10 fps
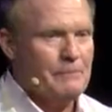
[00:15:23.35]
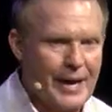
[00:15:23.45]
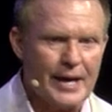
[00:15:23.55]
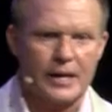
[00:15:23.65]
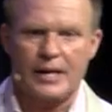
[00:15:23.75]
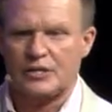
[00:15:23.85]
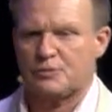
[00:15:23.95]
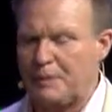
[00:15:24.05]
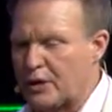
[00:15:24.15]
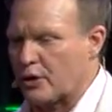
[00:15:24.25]
they had a
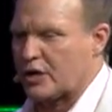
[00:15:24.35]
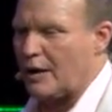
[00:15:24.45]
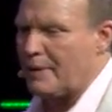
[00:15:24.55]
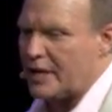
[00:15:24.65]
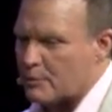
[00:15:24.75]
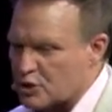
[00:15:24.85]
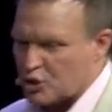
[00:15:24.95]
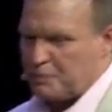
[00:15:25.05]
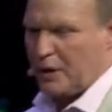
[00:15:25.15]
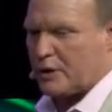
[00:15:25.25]
guest speaker come in. It was a
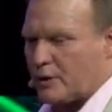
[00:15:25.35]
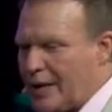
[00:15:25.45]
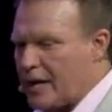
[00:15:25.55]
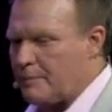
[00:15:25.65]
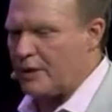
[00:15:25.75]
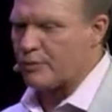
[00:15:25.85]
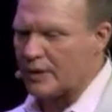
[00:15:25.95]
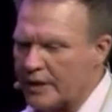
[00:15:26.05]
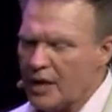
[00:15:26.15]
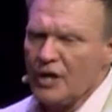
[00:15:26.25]
speaker that had been
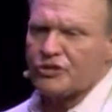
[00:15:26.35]
really